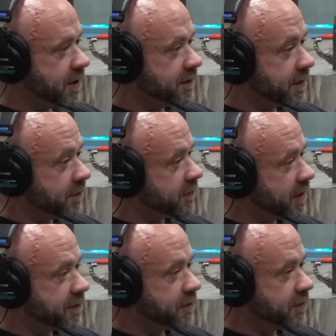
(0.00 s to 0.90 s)
said, I'm going to try
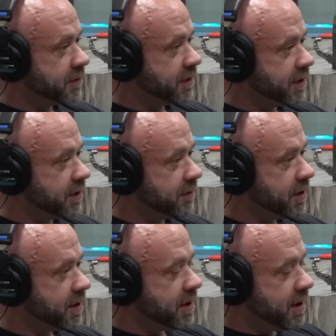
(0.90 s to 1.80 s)
to.
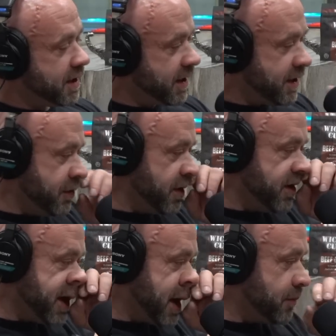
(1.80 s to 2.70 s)
And you hear
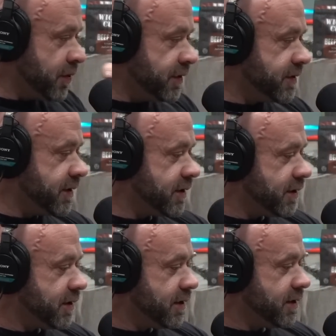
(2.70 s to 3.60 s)
that, but,
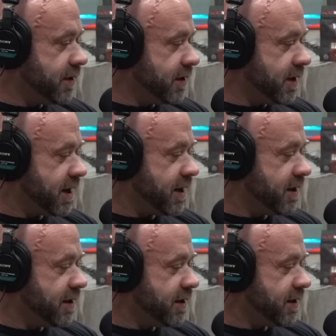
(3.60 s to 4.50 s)
and I
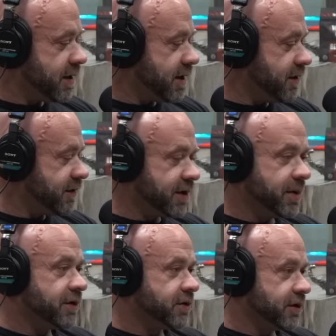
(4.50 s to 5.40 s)
didn't think
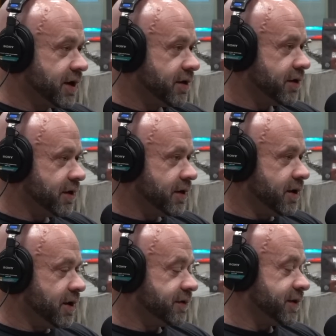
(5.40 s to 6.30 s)
about it until later. And
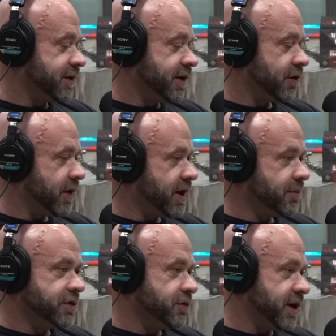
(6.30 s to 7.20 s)
I was like, yeah, you're right,
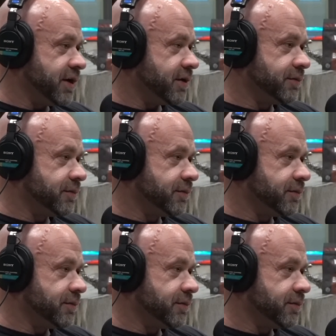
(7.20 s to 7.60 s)
but you can't.